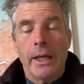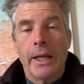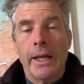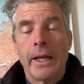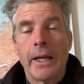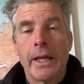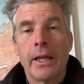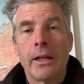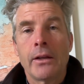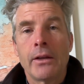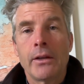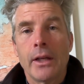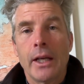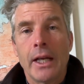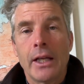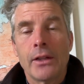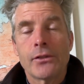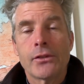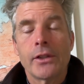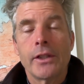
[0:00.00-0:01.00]
And
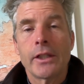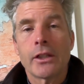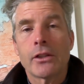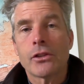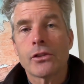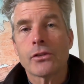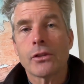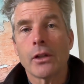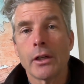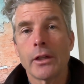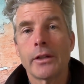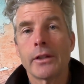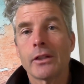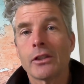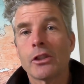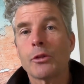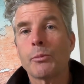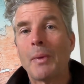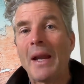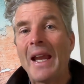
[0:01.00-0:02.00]
as they started
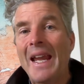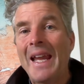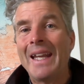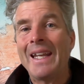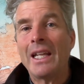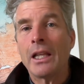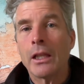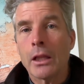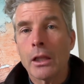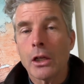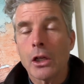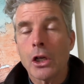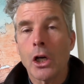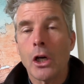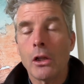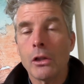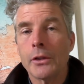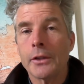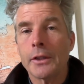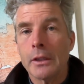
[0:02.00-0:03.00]
expanding the
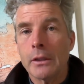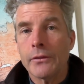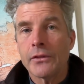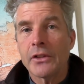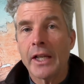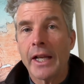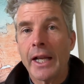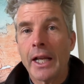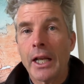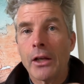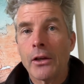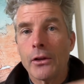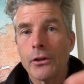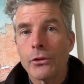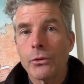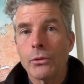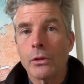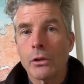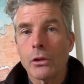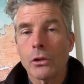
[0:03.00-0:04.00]
colony of Canada
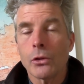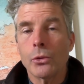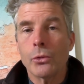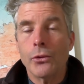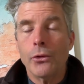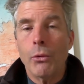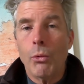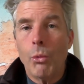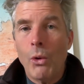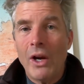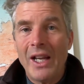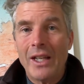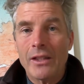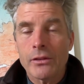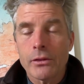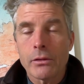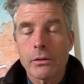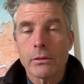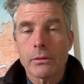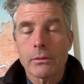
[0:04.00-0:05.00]
to include the
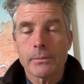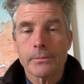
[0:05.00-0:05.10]
West,